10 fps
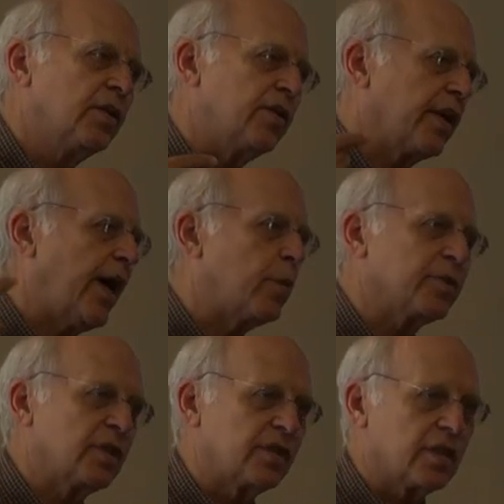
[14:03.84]
to the
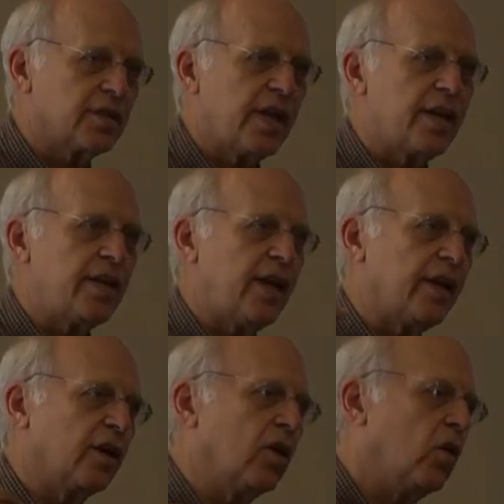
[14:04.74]
campuses at San
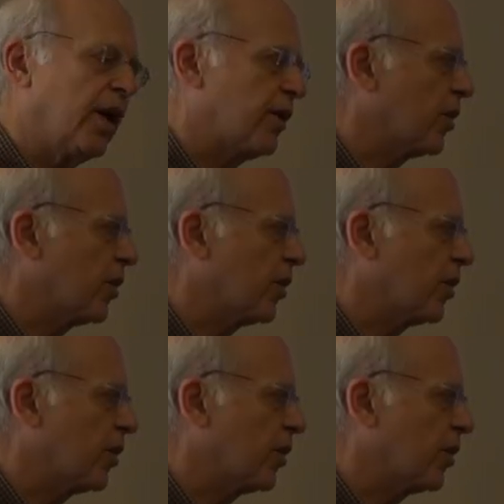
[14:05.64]
Diego and